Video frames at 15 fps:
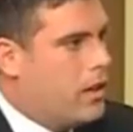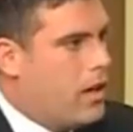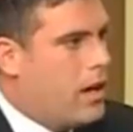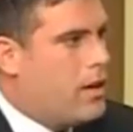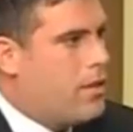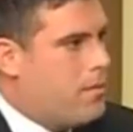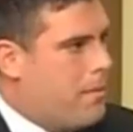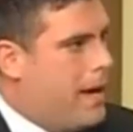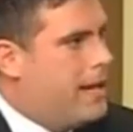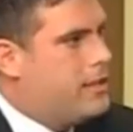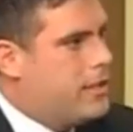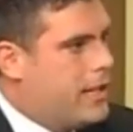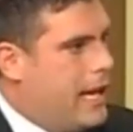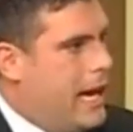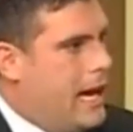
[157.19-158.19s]
and a lot of the
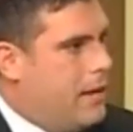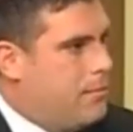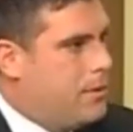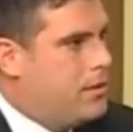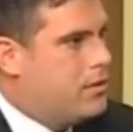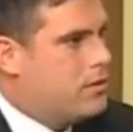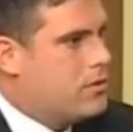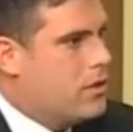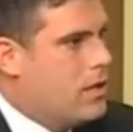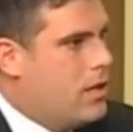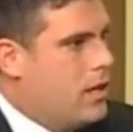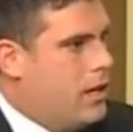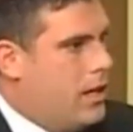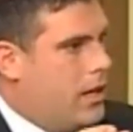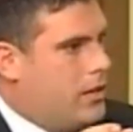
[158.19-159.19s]
magic happens
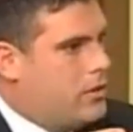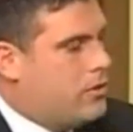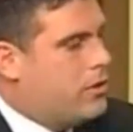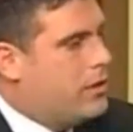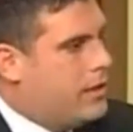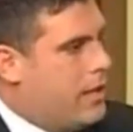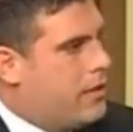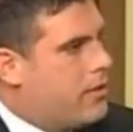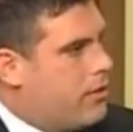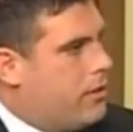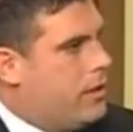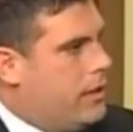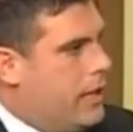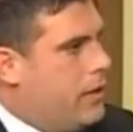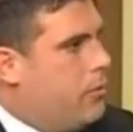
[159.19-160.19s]
during that
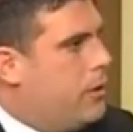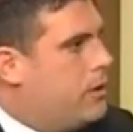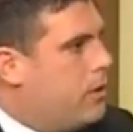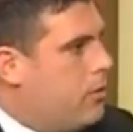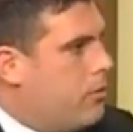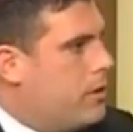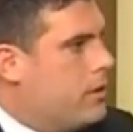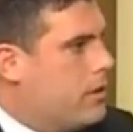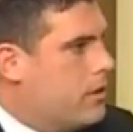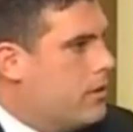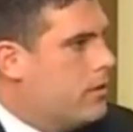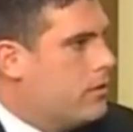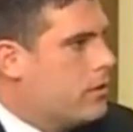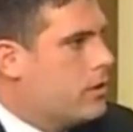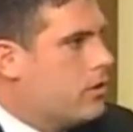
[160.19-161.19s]
30-day window when
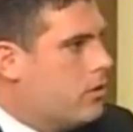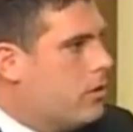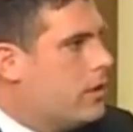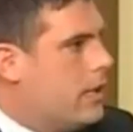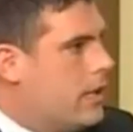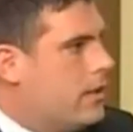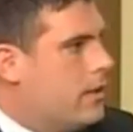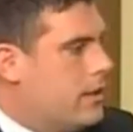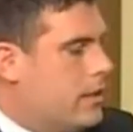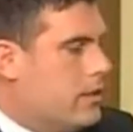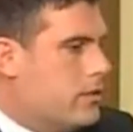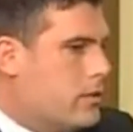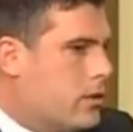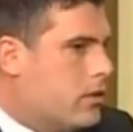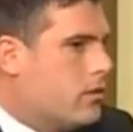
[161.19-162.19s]
you're looking at the
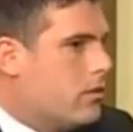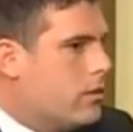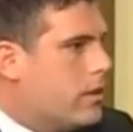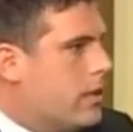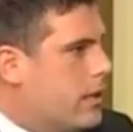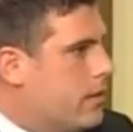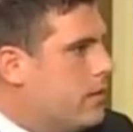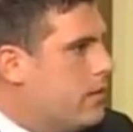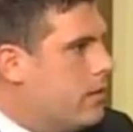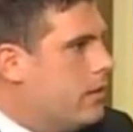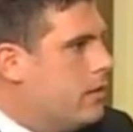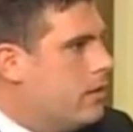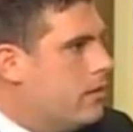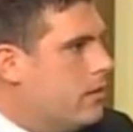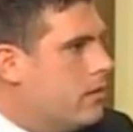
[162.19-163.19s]
deals and you're looking at
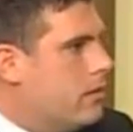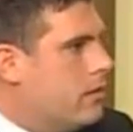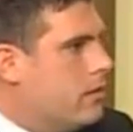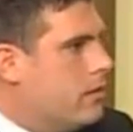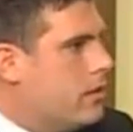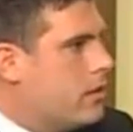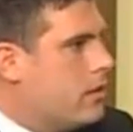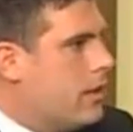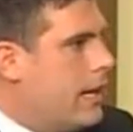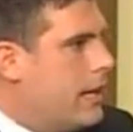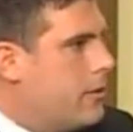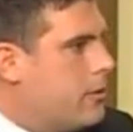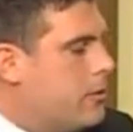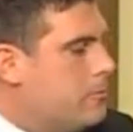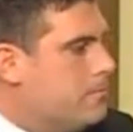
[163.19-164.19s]
the
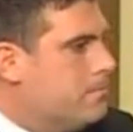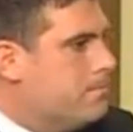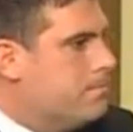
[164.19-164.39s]
collateral.